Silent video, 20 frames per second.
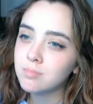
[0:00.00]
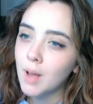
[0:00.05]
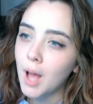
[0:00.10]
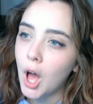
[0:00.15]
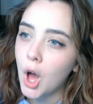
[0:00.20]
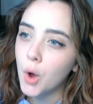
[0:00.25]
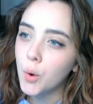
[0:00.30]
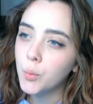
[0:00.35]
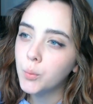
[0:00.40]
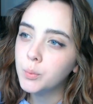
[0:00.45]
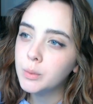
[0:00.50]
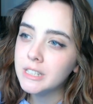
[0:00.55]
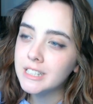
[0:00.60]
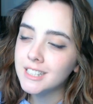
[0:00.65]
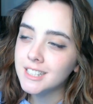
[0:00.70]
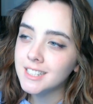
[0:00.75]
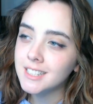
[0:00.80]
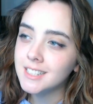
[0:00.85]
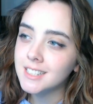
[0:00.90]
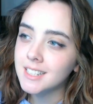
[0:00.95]
a
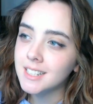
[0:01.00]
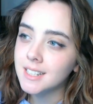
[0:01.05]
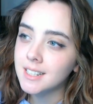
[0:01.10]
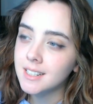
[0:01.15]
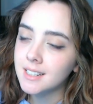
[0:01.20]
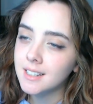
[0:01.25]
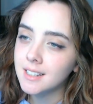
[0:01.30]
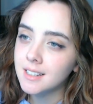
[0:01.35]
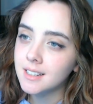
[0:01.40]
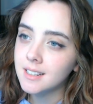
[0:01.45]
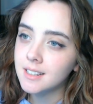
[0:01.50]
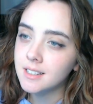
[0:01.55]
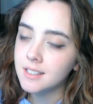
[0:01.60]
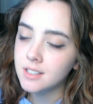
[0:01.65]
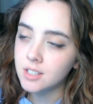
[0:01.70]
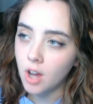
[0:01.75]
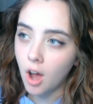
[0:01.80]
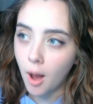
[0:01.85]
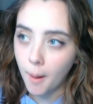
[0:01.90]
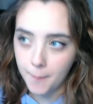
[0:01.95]
weird
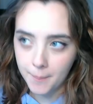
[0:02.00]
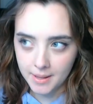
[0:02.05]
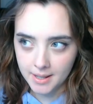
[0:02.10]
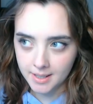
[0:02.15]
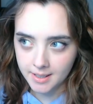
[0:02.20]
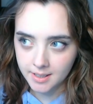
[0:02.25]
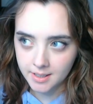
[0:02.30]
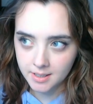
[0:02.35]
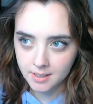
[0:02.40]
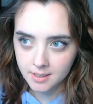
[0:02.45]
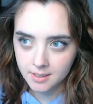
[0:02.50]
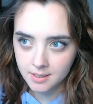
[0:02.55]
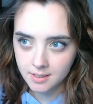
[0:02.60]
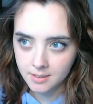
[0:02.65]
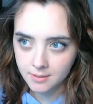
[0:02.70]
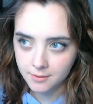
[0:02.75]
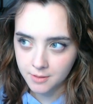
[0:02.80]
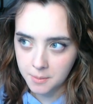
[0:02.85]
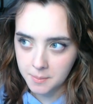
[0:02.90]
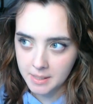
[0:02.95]
topic
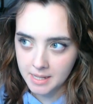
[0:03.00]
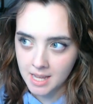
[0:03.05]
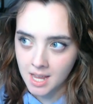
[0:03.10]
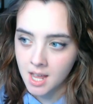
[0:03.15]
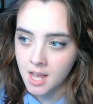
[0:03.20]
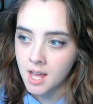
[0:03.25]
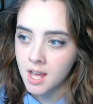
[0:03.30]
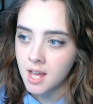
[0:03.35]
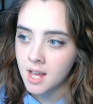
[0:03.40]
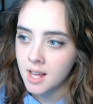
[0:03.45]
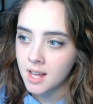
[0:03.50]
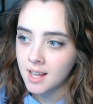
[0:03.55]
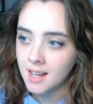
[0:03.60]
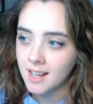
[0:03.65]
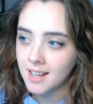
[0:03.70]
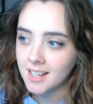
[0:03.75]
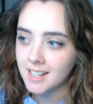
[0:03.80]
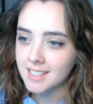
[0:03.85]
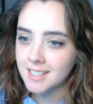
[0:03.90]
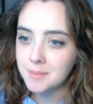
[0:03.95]
for me
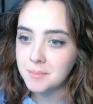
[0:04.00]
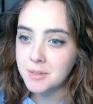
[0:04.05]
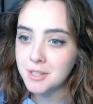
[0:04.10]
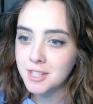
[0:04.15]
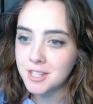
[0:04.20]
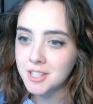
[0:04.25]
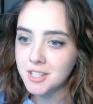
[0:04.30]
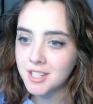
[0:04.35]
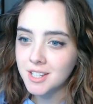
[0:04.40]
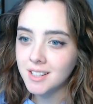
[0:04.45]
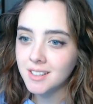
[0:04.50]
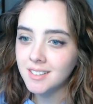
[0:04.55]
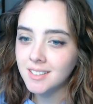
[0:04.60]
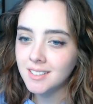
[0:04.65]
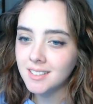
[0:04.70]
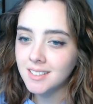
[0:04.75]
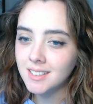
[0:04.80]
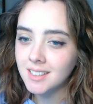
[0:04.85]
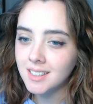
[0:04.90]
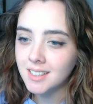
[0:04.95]
because I'm
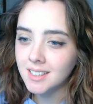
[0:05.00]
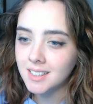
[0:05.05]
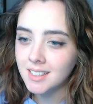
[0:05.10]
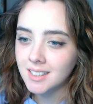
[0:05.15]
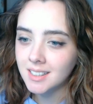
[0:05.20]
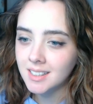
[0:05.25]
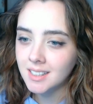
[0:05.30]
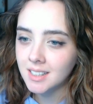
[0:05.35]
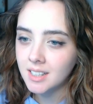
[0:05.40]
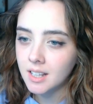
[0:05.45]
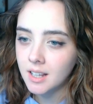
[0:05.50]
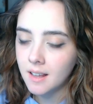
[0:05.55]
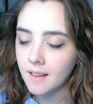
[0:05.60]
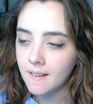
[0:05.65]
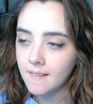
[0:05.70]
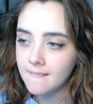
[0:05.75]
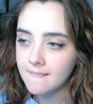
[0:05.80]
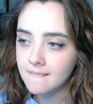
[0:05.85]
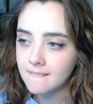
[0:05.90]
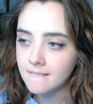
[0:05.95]
still
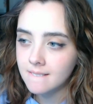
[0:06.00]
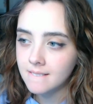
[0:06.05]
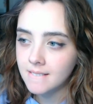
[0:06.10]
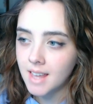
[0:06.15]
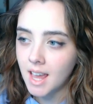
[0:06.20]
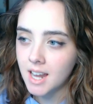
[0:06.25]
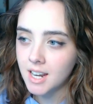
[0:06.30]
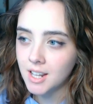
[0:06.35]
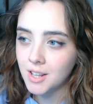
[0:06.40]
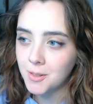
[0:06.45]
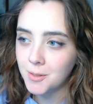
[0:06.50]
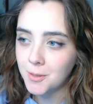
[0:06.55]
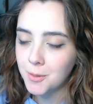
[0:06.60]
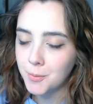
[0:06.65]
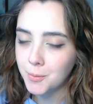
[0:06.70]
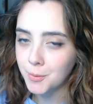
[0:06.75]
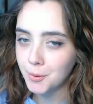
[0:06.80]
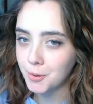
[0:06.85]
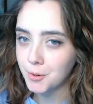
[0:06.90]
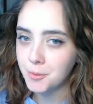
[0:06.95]
getting
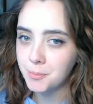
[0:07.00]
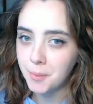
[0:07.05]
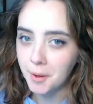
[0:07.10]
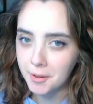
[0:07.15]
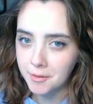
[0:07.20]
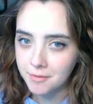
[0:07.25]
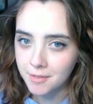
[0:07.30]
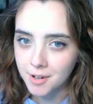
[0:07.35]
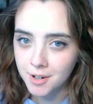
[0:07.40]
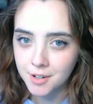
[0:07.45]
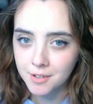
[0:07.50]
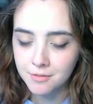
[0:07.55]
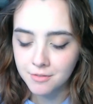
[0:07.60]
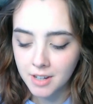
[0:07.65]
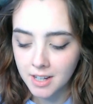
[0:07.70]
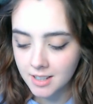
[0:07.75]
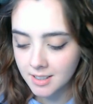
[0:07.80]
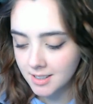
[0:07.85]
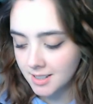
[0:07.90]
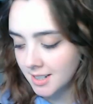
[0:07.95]
through my fear of
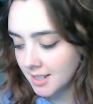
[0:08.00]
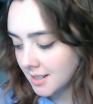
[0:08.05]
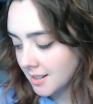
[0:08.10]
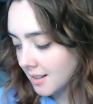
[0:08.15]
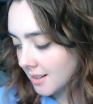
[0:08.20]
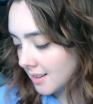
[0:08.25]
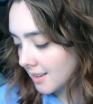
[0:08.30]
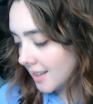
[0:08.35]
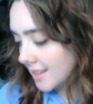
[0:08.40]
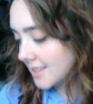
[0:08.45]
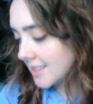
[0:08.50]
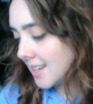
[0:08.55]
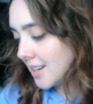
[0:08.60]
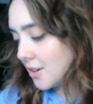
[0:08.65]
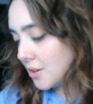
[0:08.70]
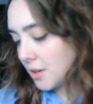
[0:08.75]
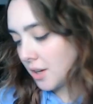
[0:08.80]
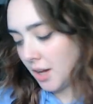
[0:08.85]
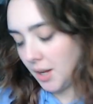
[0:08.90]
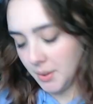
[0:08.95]
failure. Let's get
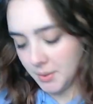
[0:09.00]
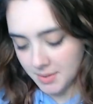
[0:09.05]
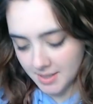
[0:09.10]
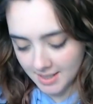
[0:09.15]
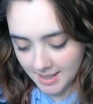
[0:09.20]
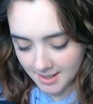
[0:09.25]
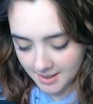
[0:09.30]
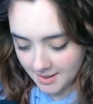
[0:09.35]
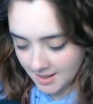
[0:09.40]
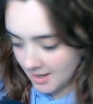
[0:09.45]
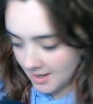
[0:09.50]
all cozy.